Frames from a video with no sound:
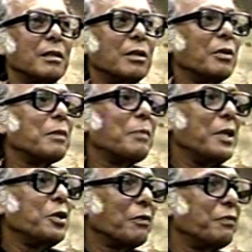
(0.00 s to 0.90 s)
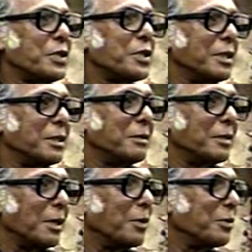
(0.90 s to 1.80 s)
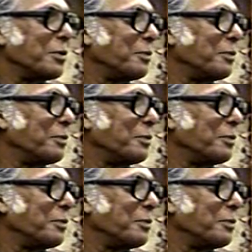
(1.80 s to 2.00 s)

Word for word: We've got plenty of fish here around.